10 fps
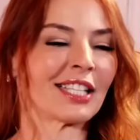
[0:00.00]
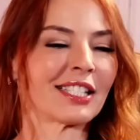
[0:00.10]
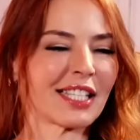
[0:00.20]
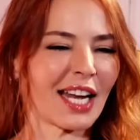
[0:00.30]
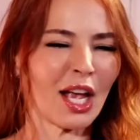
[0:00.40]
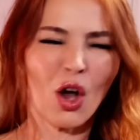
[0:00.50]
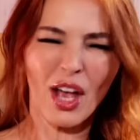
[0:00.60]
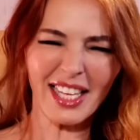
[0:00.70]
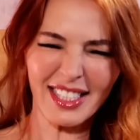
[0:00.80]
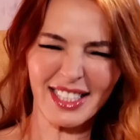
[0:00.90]
It's today.
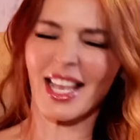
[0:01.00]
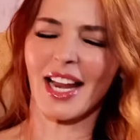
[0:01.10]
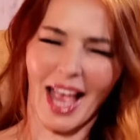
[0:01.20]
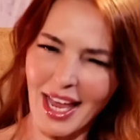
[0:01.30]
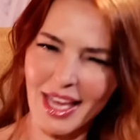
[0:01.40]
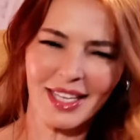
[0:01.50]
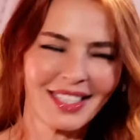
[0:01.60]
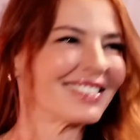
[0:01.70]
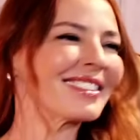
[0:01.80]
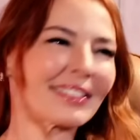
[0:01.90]
It's today?
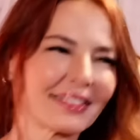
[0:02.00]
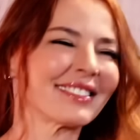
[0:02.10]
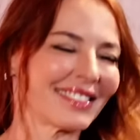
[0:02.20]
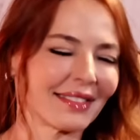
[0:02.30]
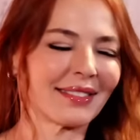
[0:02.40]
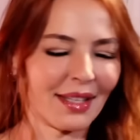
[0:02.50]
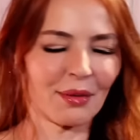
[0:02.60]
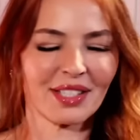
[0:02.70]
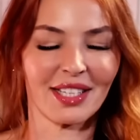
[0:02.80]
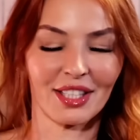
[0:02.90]
It
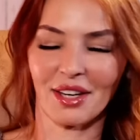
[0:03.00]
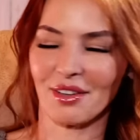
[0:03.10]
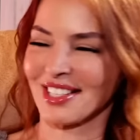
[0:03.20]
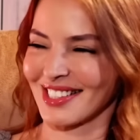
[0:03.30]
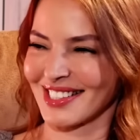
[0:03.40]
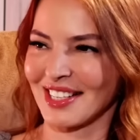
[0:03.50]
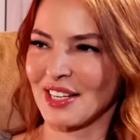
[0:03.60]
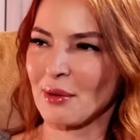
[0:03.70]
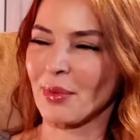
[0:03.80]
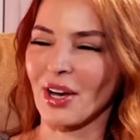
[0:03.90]
was hilarious.
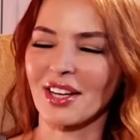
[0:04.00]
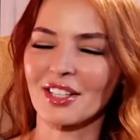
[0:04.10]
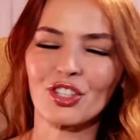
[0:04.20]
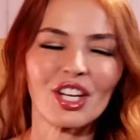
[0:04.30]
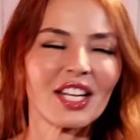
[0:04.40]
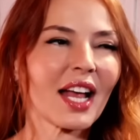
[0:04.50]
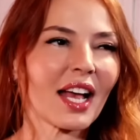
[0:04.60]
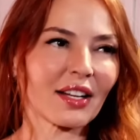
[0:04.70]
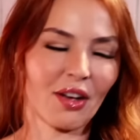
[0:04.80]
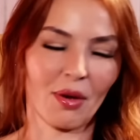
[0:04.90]
But Janine
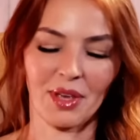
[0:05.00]
had to come